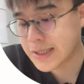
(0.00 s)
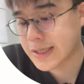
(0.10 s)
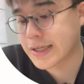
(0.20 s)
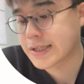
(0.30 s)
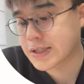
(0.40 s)

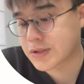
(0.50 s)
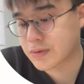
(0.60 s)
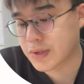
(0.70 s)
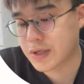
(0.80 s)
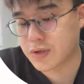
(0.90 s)
okay,
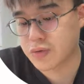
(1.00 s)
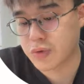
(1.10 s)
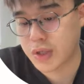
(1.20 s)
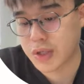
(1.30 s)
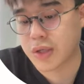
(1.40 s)
so that you
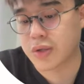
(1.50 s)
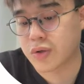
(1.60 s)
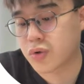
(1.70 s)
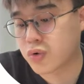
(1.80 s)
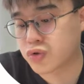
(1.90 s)

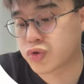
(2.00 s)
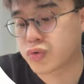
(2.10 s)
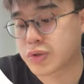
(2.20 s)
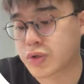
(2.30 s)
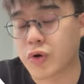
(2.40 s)
can go
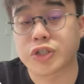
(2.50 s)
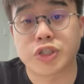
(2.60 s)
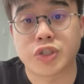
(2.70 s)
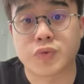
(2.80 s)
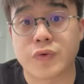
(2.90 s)
through the
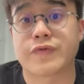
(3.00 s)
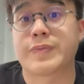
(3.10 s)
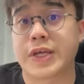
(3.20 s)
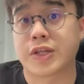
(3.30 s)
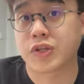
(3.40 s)
questions with
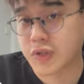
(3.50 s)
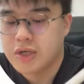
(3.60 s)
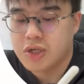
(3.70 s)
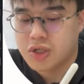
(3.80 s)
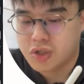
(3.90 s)
me.
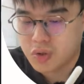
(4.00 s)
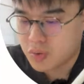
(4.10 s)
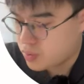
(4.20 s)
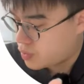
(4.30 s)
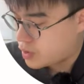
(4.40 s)

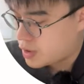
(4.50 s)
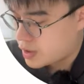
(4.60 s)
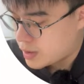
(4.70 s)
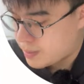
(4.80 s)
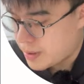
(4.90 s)
So
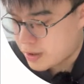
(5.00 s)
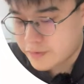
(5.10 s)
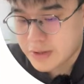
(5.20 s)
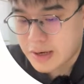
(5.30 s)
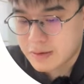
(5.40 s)
part
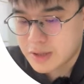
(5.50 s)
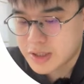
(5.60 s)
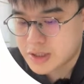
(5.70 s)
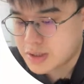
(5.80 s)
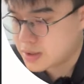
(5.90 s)
of the
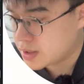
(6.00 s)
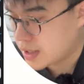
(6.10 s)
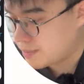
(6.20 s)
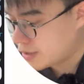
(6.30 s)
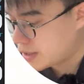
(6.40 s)
calculation
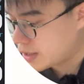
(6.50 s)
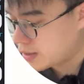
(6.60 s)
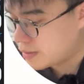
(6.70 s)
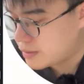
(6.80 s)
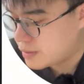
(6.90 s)
can be
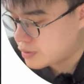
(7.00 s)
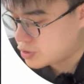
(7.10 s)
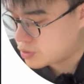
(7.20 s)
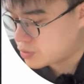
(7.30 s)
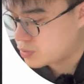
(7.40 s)
done
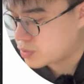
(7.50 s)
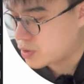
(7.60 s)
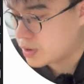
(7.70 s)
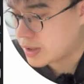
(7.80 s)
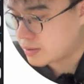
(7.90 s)
through
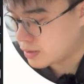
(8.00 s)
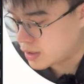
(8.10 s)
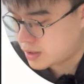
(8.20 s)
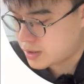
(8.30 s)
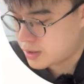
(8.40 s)
your
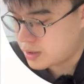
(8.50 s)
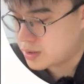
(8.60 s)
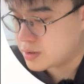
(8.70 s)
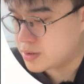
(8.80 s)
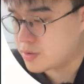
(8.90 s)
calculator.
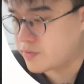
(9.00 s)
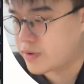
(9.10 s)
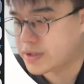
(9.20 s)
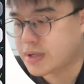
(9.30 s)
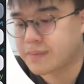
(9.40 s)
So
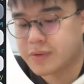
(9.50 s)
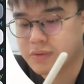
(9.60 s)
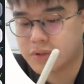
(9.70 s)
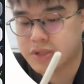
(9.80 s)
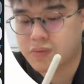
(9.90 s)
for
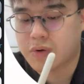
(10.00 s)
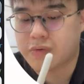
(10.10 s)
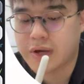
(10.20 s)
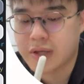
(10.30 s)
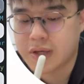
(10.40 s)
example, this one
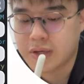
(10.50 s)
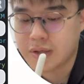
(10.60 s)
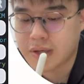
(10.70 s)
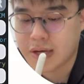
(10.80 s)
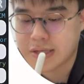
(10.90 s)
right
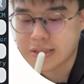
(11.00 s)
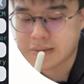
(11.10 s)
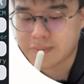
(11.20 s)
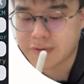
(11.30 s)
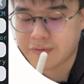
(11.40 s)
here, I
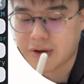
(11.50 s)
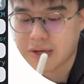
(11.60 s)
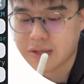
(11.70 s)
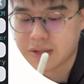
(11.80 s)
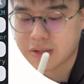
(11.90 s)
simplify
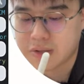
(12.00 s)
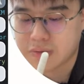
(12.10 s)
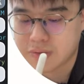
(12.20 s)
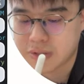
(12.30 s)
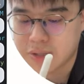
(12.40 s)
it
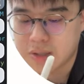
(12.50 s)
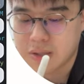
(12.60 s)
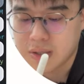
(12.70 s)
using